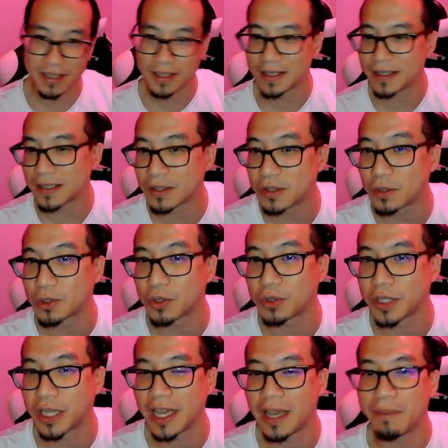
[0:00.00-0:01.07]
This is a social
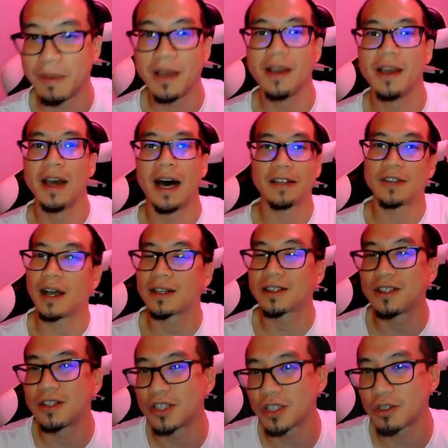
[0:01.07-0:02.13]
game. I'll talk
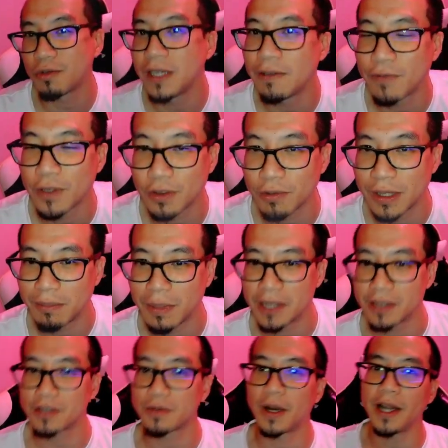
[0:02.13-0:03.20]
to the stream for 3
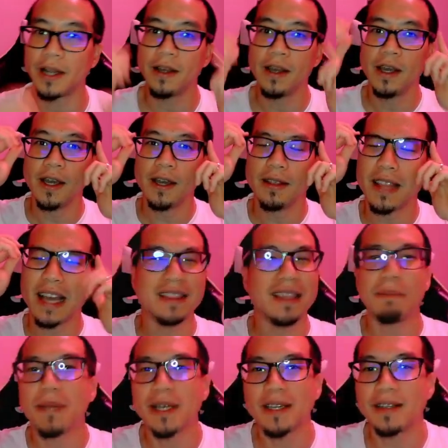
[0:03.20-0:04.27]
minutes, right? Not
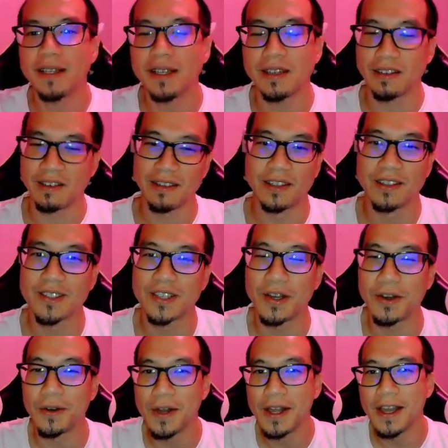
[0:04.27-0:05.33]
that big a deal.
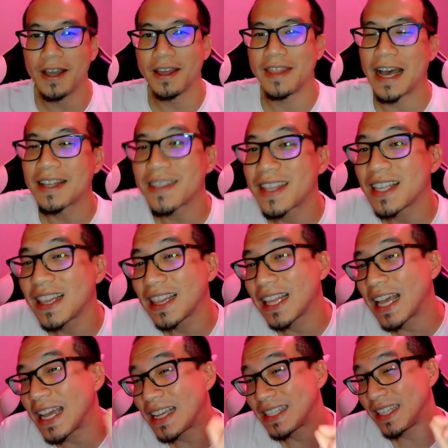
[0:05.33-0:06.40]
So that's the
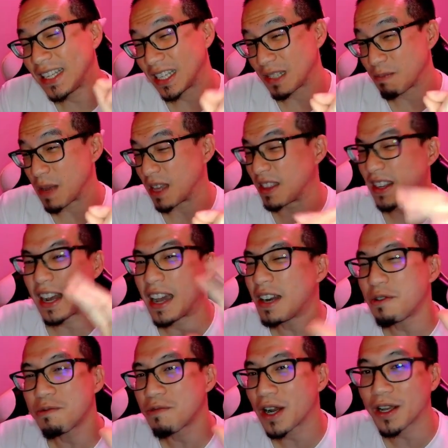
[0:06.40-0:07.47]
laziest method. I
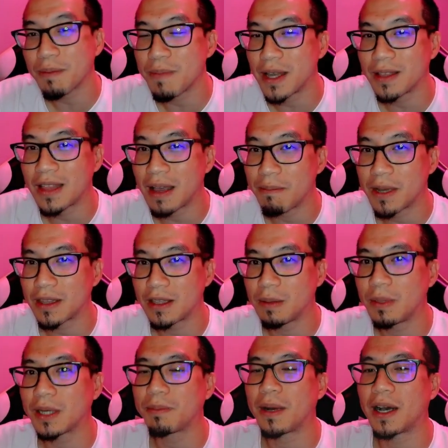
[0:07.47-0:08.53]
don't recommend that method,
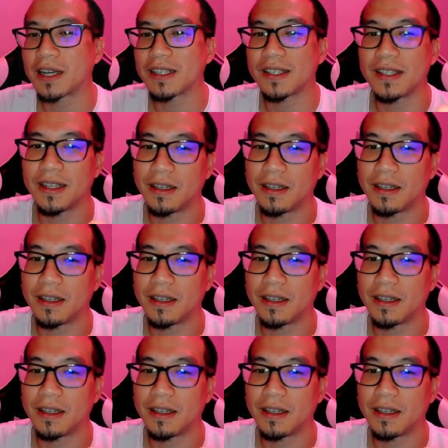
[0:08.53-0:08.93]
Big Box.